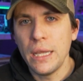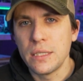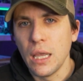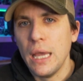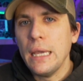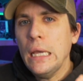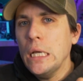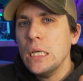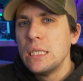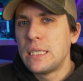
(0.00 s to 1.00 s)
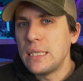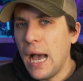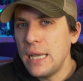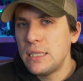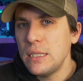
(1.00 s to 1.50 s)
is like
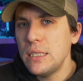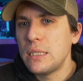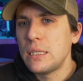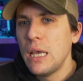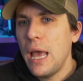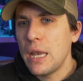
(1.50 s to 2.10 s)
sizes